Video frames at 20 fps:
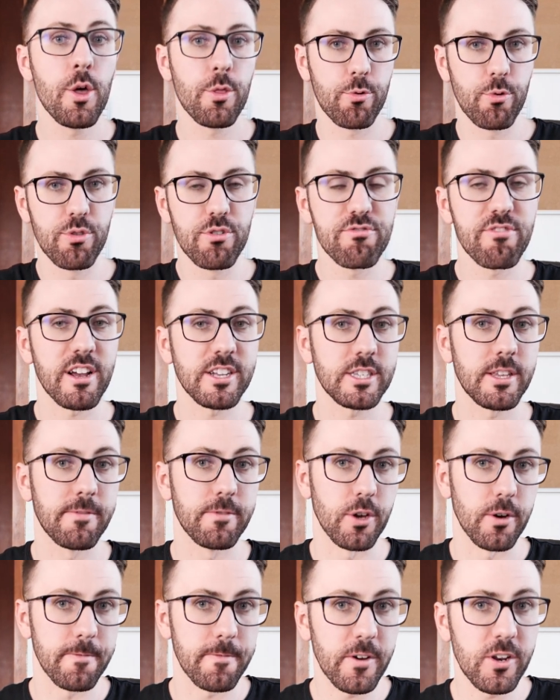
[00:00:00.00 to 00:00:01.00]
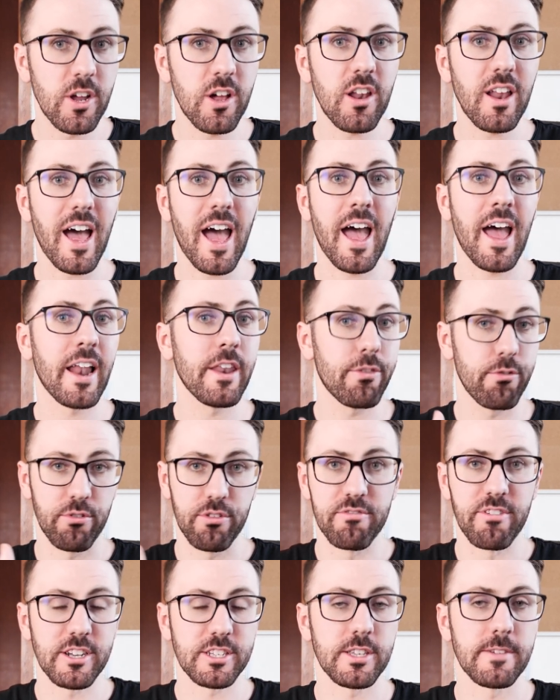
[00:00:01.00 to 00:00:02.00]
through the rest of your funnel and through
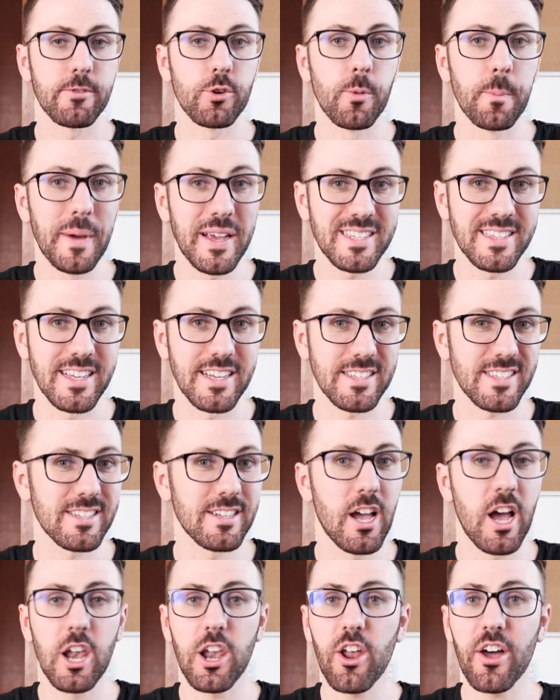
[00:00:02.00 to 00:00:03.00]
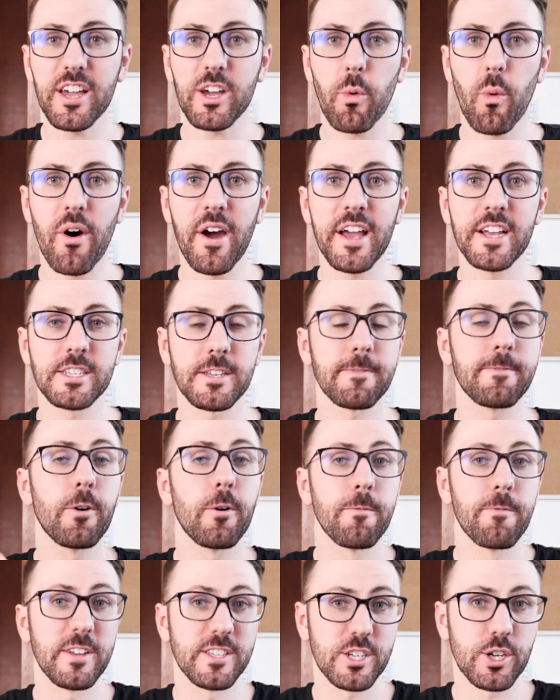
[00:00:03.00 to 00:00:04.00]
the rest of your business. Likewise for
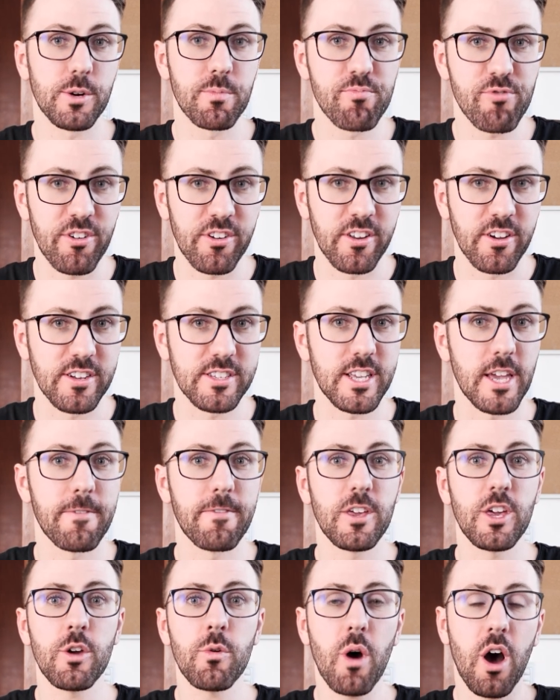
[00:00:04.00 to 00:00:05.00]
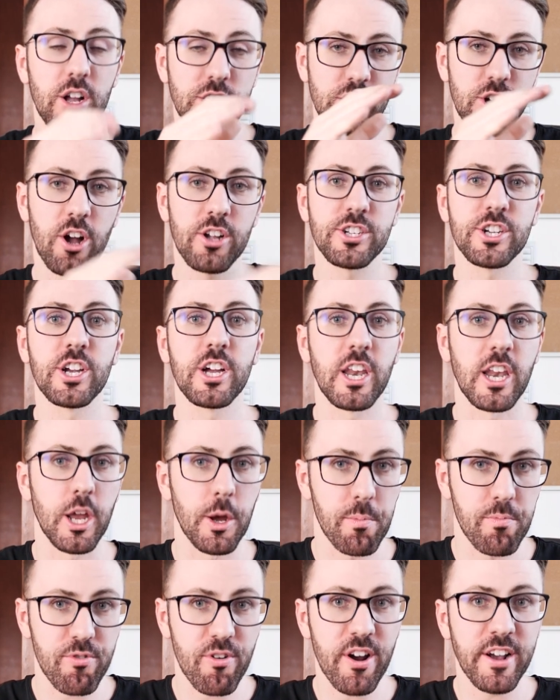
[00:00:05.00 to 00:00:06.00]
physical products, if you are charging a
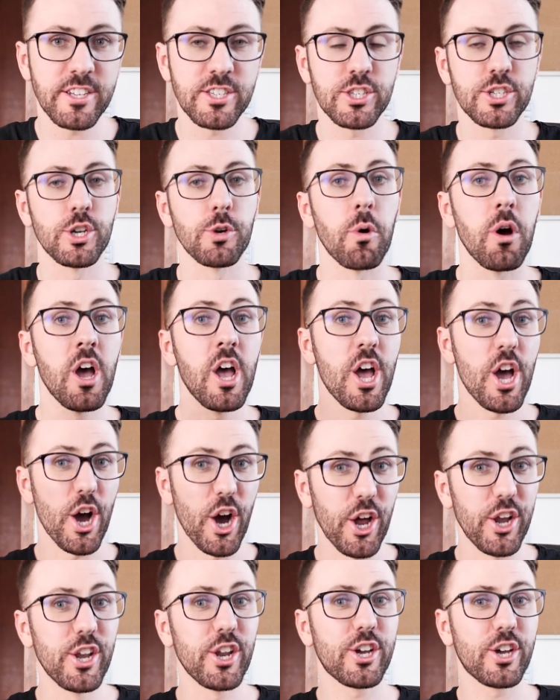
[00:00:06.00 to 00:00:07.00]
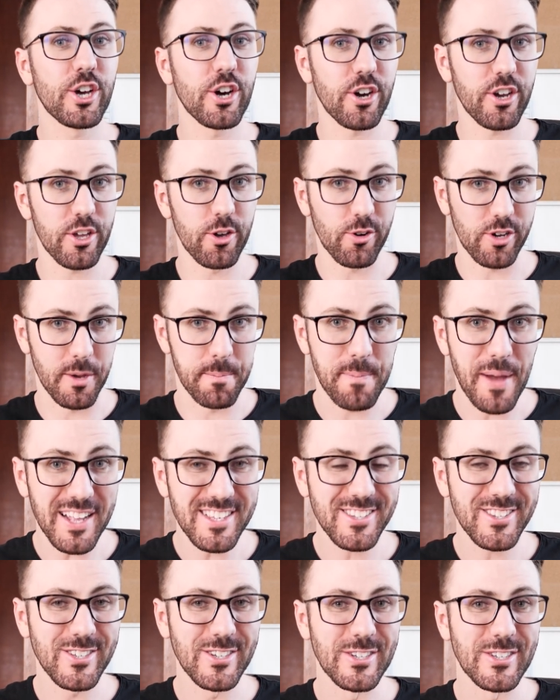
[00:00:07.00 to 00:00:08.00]
low price to undercut your
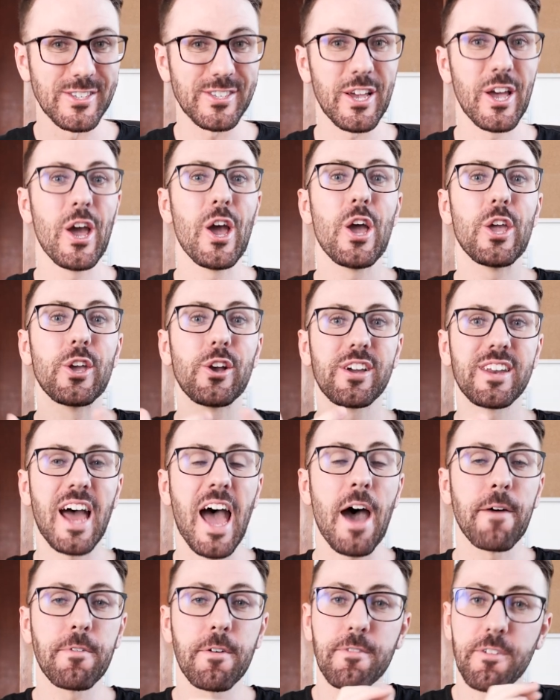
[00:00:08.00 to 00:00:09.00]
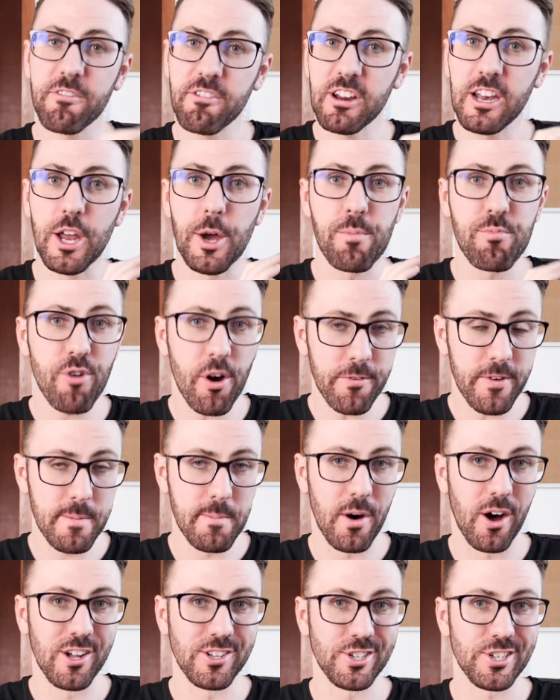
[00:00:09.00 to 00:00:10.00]
competitors, you're going to have a very low profit
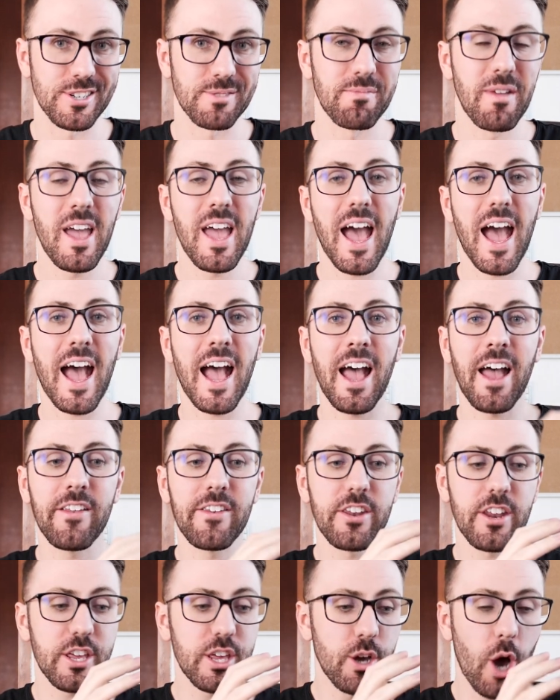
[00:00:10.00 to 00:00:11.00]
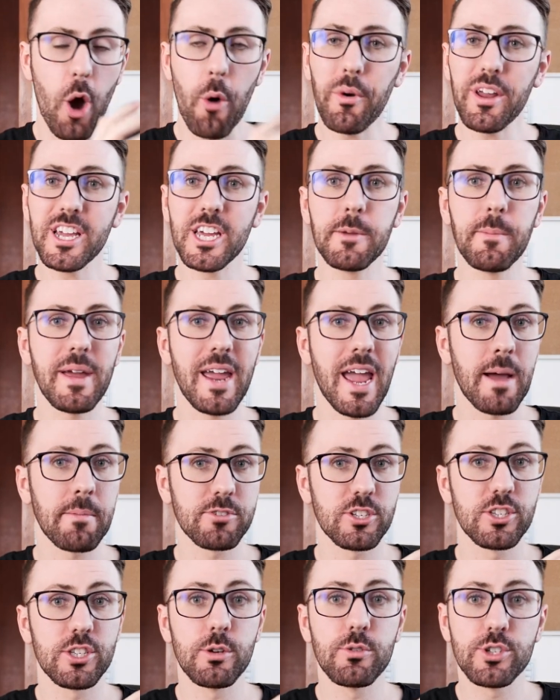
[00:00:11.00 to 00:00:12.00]
margin and you're only going to be able
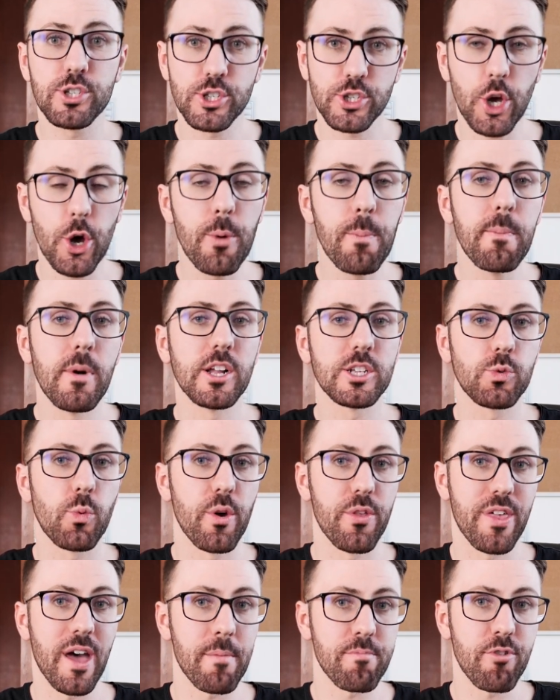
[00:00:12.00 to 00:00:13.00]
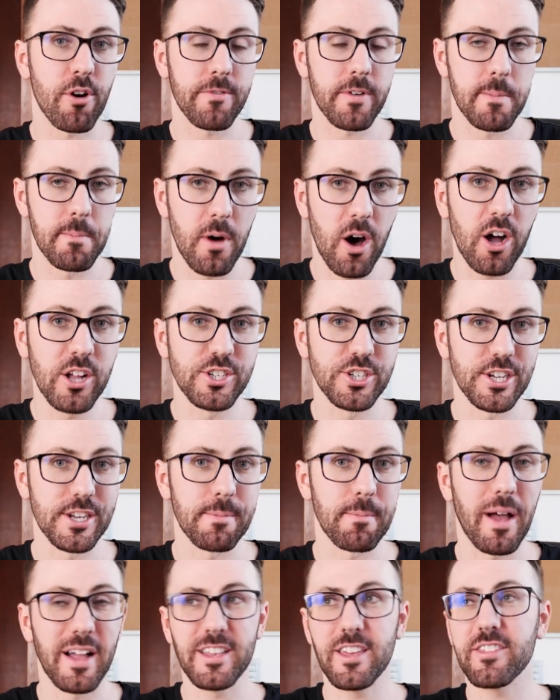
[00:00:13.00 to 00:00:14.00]
to do so much with that profit margin.
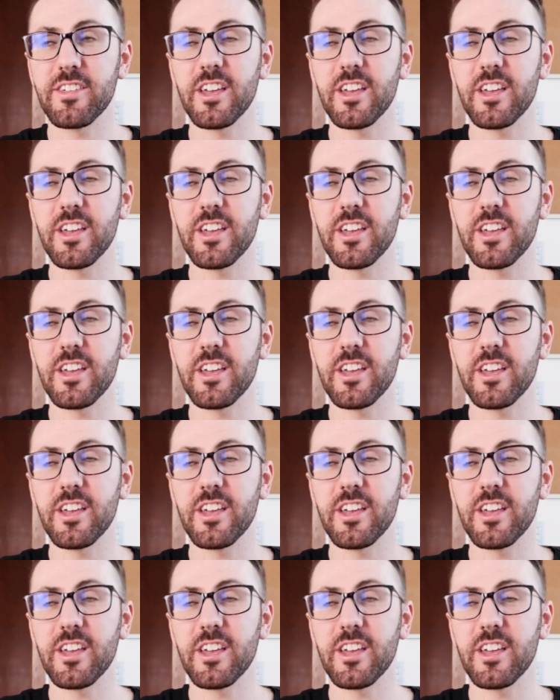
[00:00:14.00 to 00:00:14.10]
And you